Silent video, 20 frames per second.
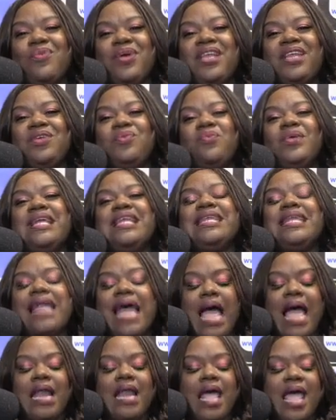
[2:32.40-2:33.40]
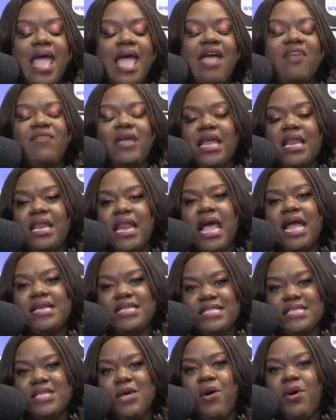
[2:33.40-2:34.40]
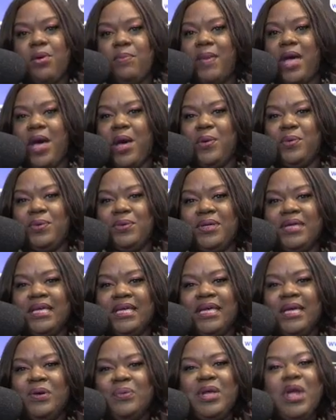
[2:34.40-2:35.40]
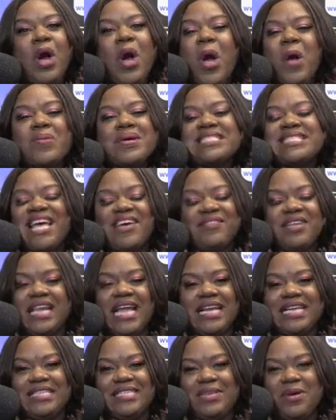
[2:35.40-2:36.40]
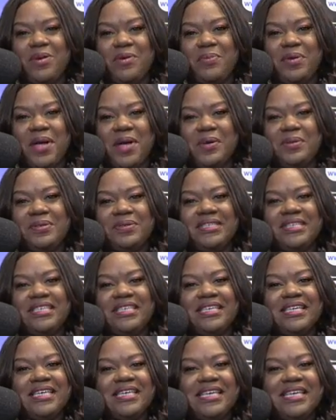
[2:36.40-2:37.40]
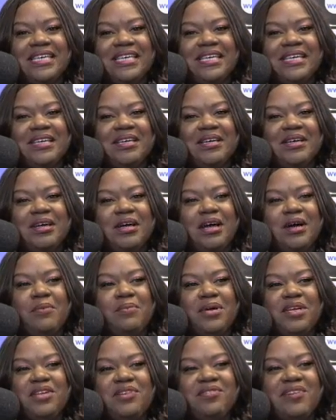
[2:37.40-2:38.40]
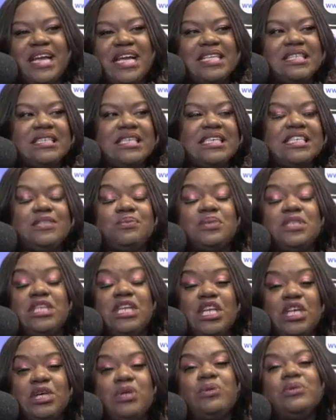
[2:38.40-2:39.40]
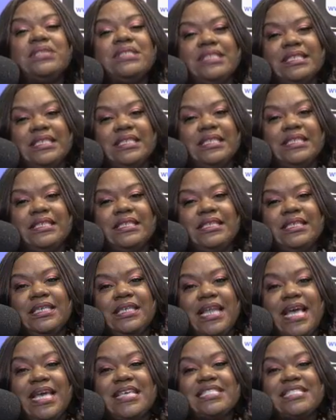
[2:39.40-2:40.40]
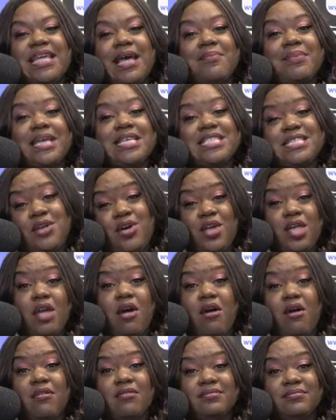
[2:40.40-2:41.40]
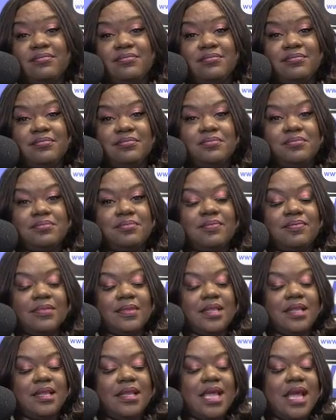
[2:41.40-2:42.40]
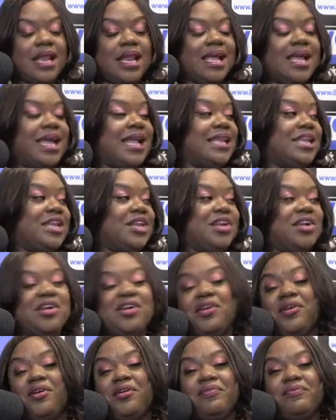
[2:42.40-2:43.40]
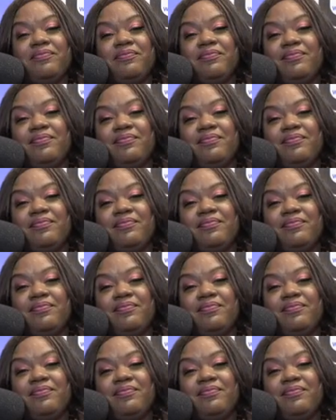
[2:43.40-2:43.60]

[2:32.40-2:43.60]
do we not have a lot to talk about? We always have a lot to talk about. But the Redskins was losing last time I saw y'all. Now they got the nerve